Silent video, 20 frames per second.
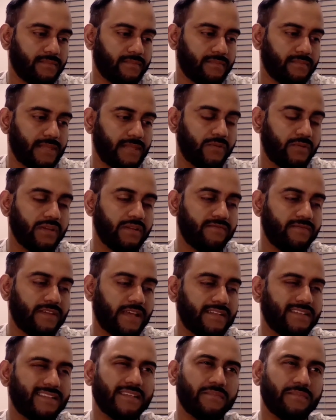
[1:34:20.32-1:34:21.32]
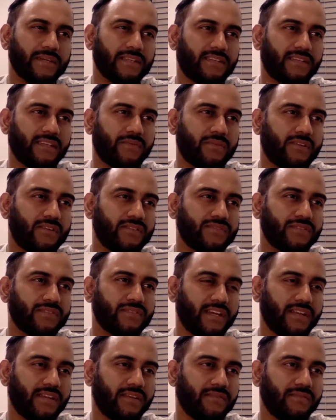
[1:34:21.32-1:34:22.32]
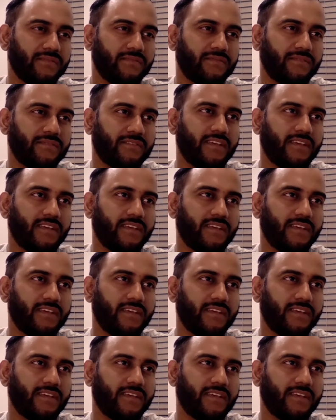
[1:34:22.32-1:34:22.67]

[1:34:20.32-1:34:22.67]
they were inventing, but they were also kind of,